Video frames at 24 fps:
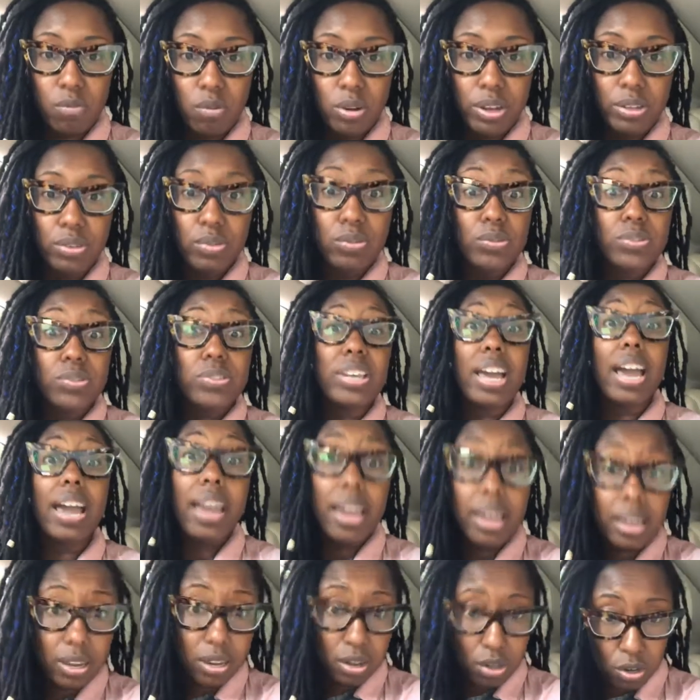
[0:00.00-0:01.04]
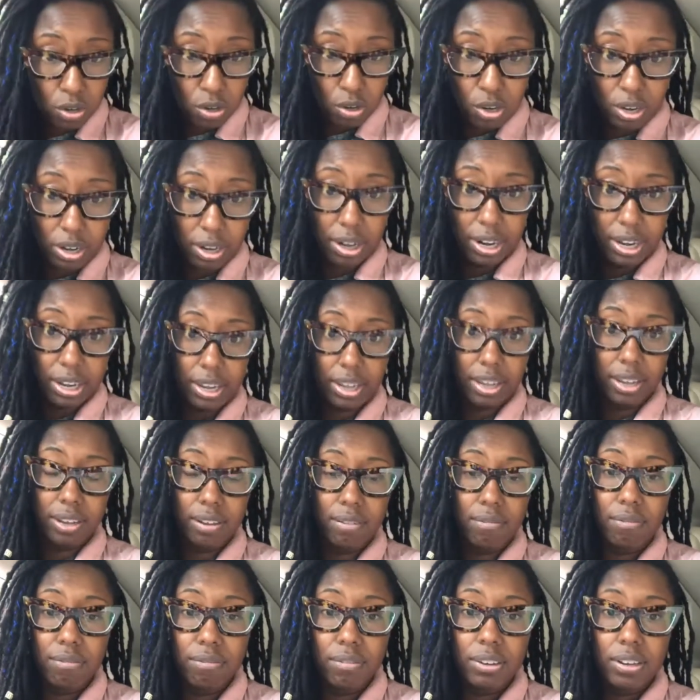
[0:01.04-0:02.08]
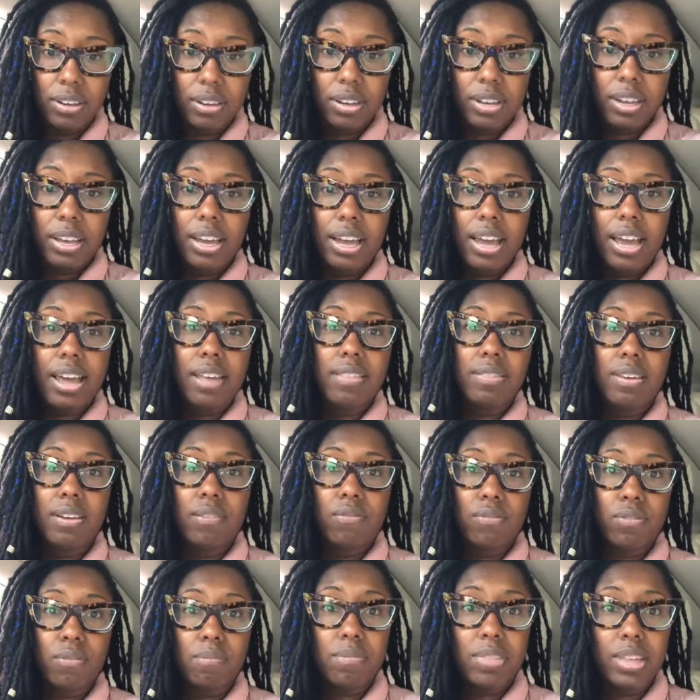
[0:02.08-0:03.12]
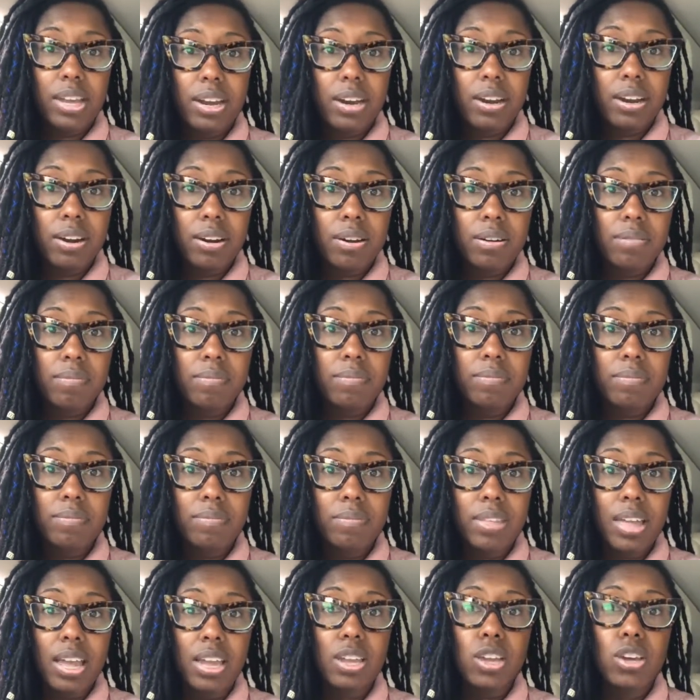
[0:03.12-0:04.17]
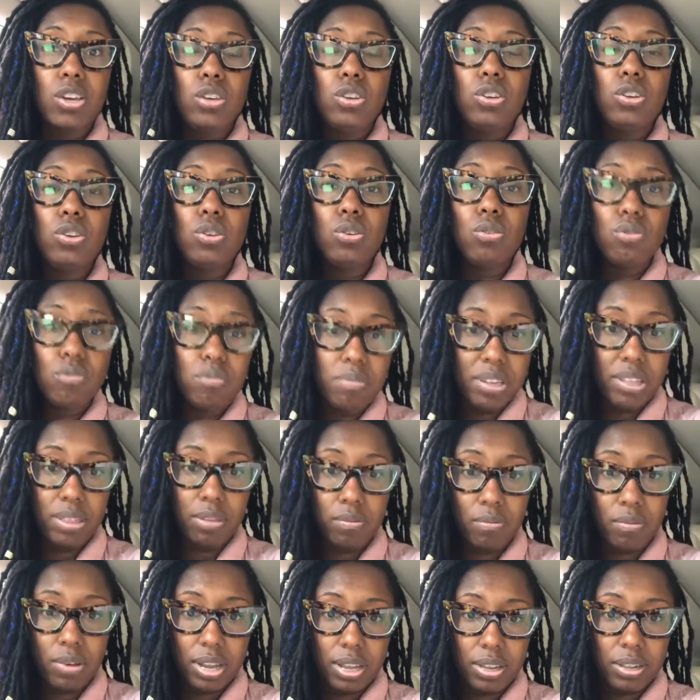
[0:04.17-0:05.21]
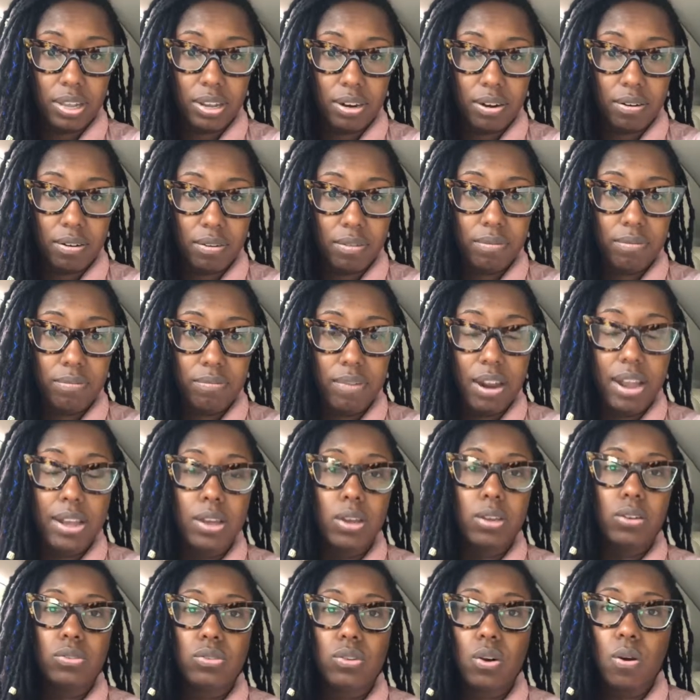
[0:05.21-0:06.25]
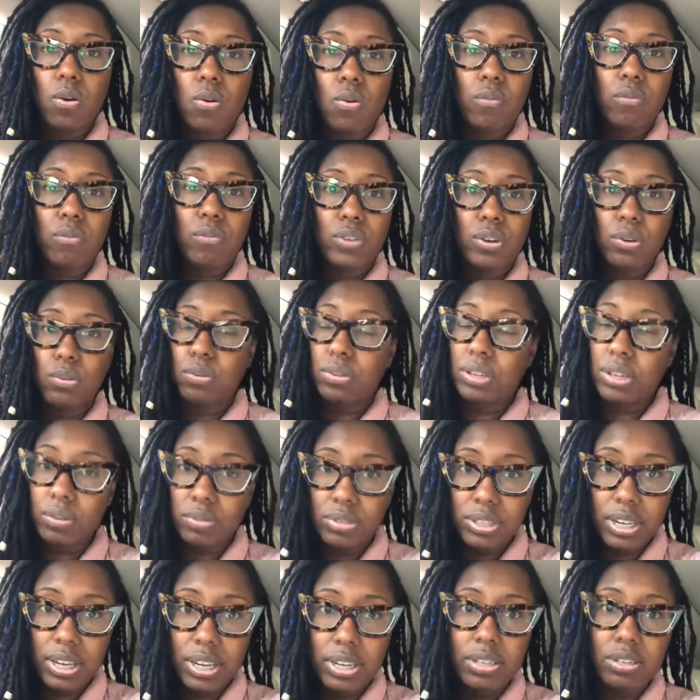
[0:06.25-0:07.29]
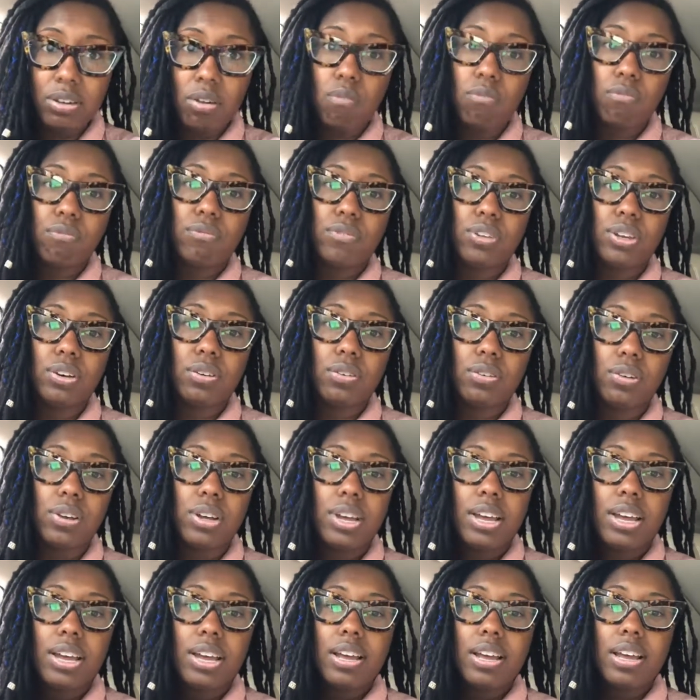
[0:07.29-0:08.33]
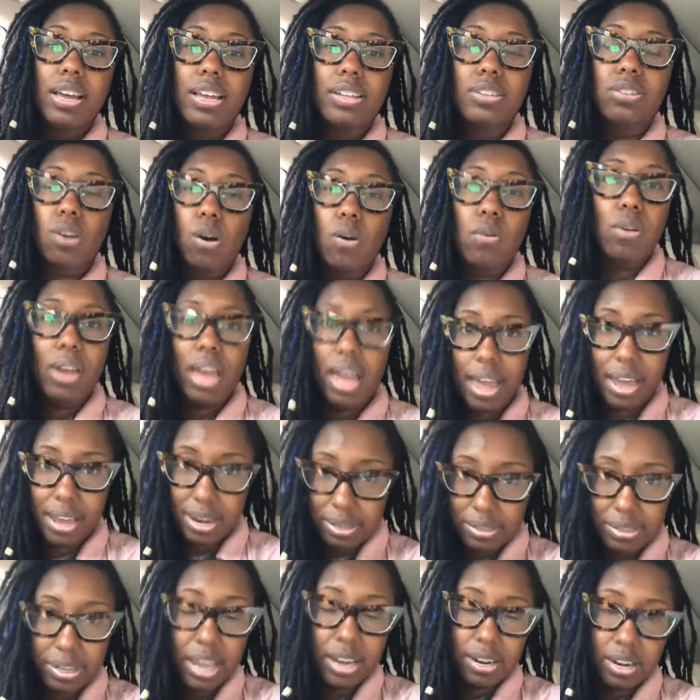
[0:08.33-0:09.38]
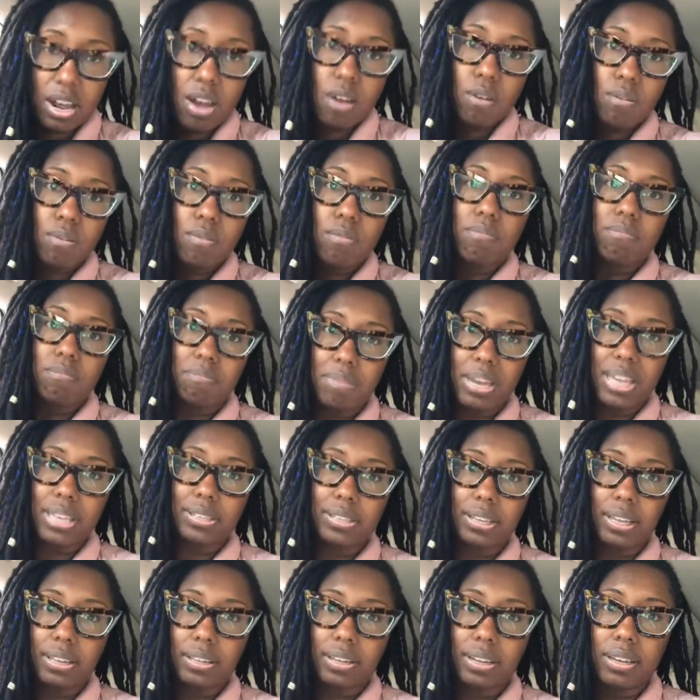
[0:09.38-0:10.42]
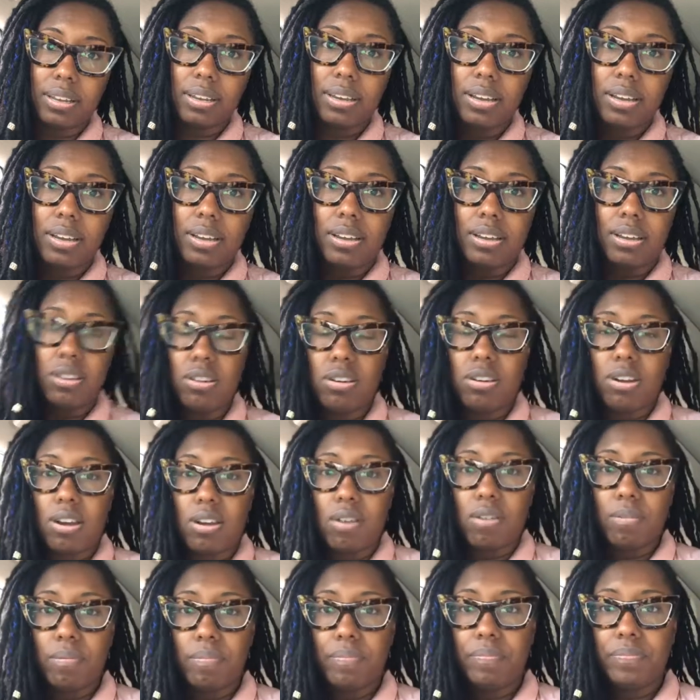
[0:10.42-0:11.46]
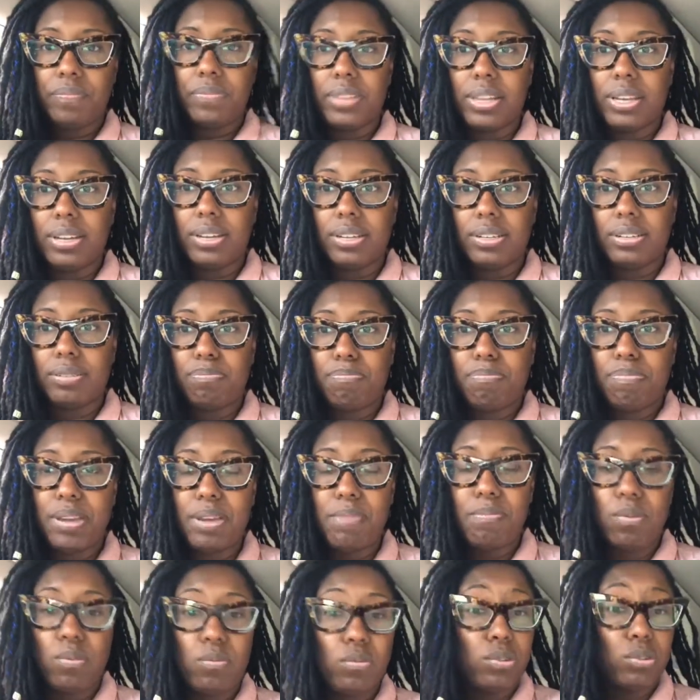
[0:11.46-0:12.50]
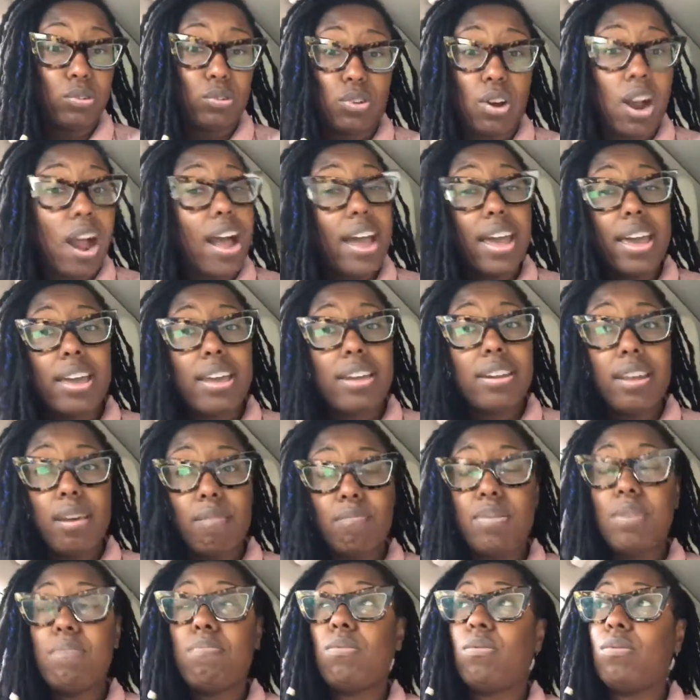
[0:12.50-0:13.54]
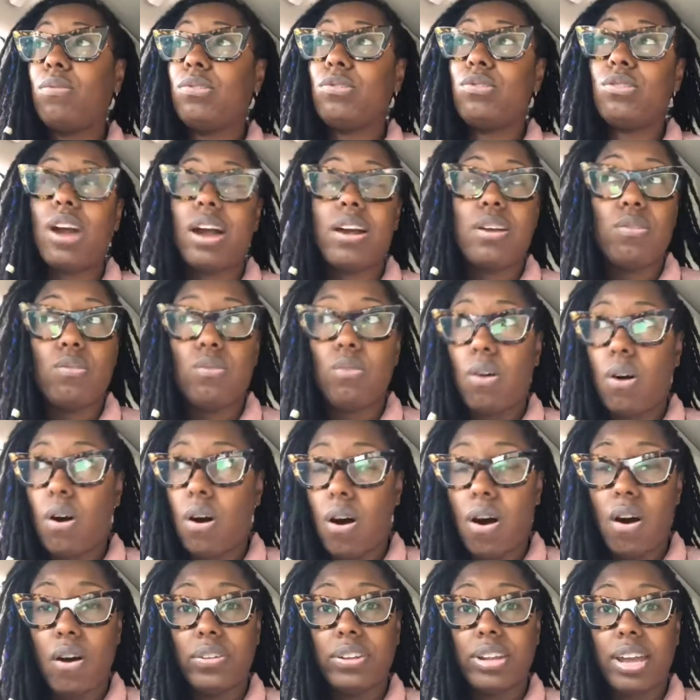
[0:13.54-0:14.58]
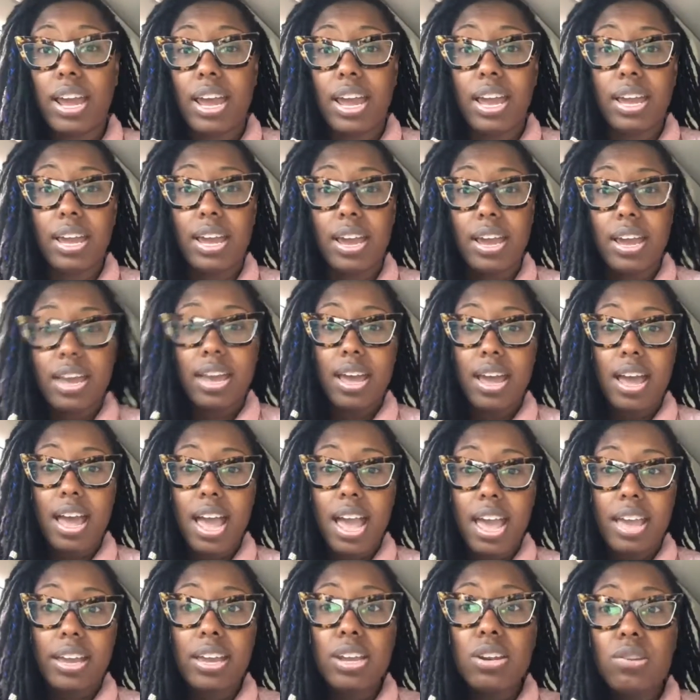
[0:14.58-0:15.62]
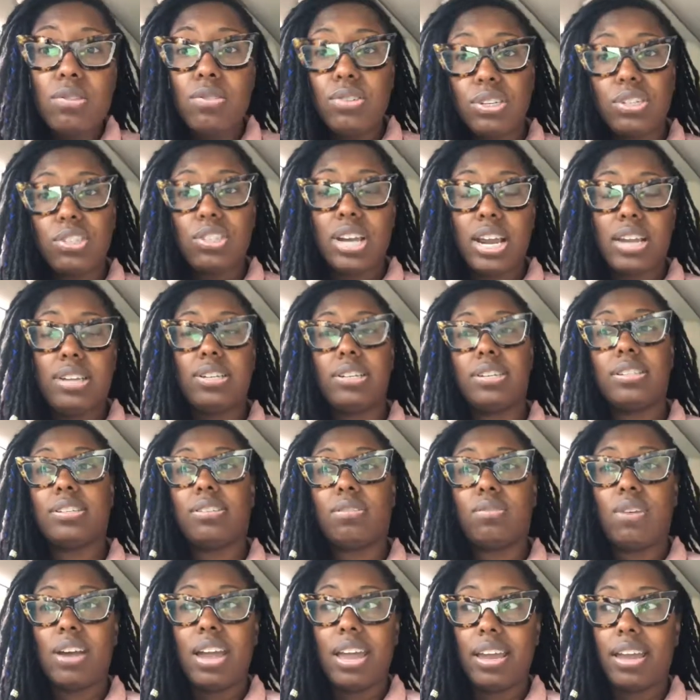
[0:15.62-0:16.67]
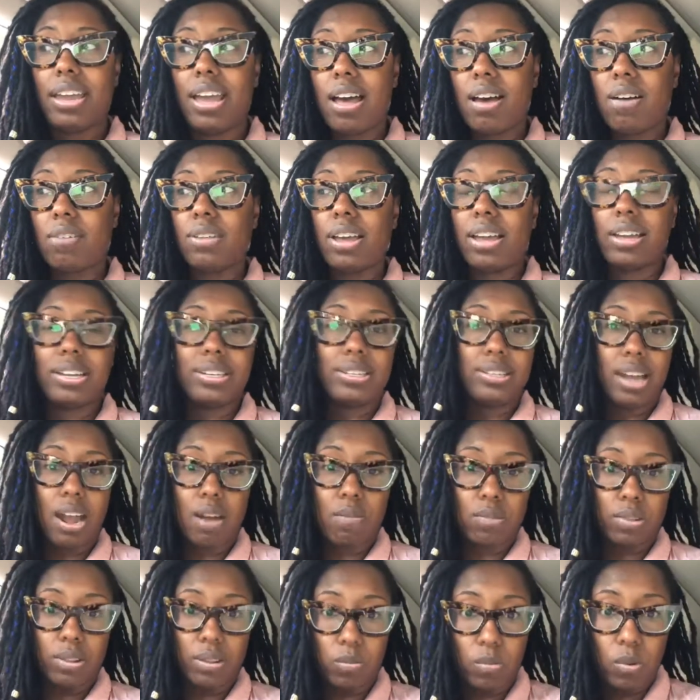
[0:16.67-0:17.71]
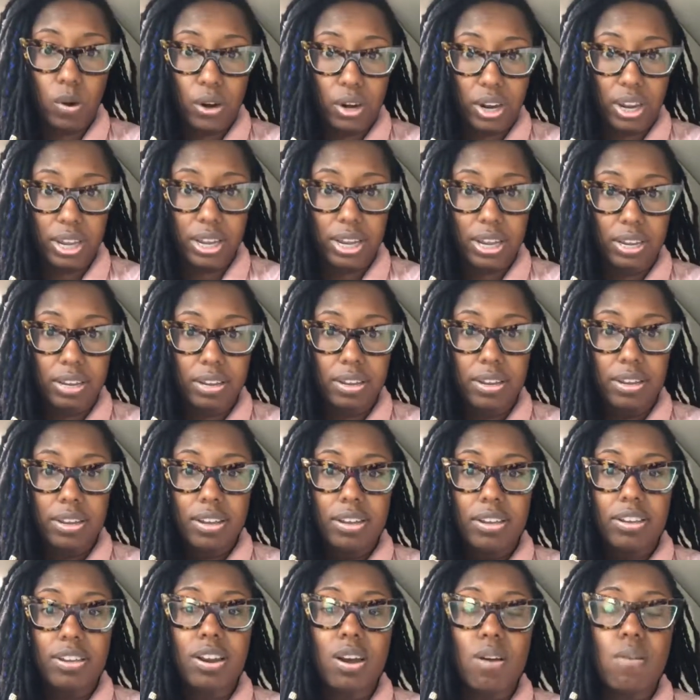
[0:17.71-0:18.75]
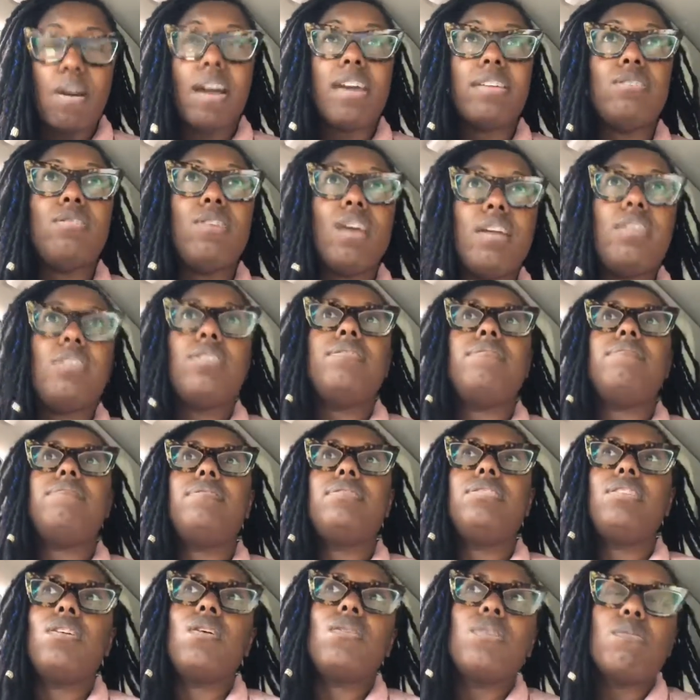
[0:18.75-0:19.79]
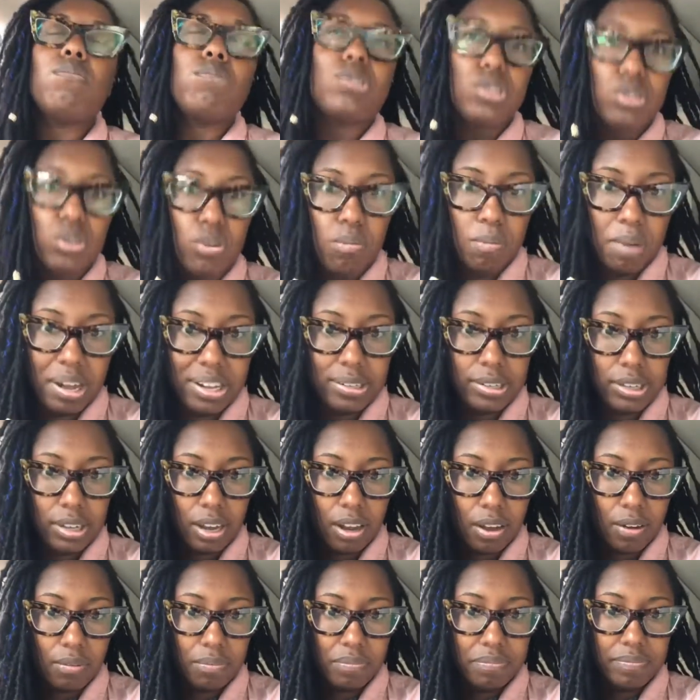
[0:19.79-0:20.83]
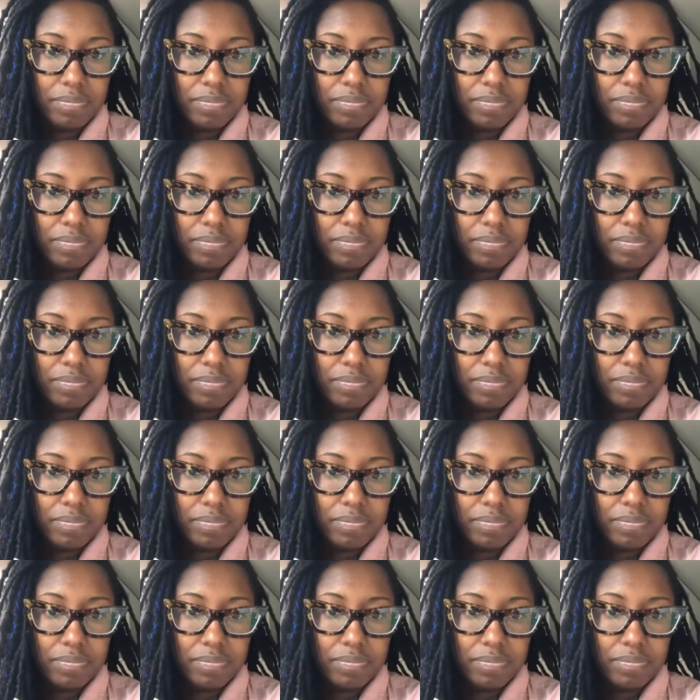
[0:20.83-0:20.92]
what you say you're gonna give, and then from there, like, you be the ringleader, right? Don't feel guilty. Don't feel it's okay to say no, basically, because people will try it, and people will try you all day. Hey, can you just change this little 8 count? Like, it's not really working, and it was 2 months ago.